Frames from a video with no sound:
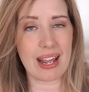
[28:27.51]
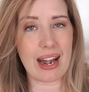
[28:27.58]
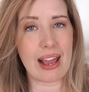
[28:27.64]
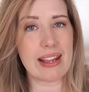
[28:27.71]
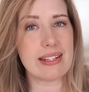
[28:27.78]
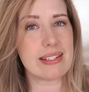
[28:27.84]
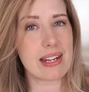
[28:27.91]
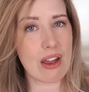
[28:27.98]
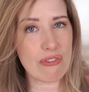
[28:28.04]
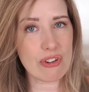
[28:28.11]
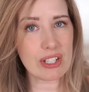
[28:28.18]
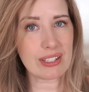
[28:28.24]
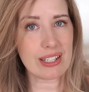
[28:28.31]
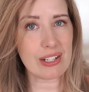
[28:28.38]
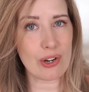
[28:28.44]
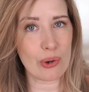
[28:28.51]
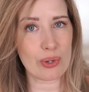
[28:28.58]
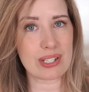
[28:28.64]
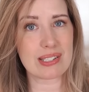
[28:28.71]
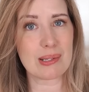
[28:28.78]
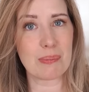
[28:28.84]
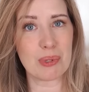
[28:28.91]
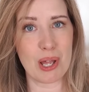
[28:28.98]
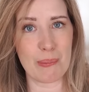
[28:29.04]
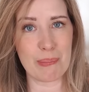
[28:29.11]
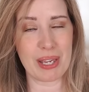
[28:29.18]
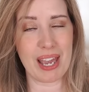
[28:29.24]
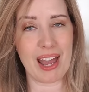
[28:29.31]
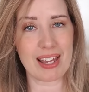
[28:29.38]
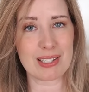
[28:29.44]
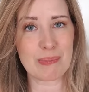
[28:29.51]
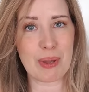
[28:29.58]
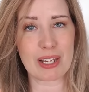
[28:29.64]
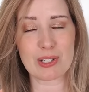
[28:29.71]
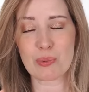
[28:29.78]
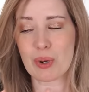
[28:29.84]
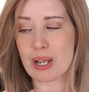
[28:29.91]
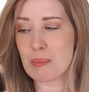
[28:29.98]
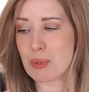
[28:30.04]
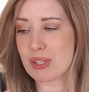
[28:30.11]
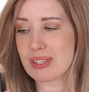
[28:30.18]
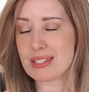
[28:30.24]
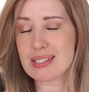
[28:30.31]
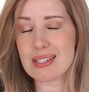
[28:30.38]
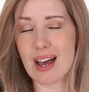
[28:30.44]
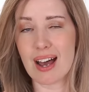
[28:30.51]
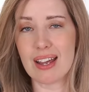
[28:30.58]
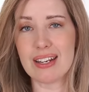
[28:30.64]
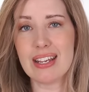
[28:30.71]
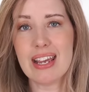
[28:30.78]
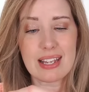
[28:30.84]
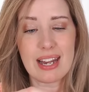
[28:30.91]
And I definitely noticed the plumping aspect when I put this on.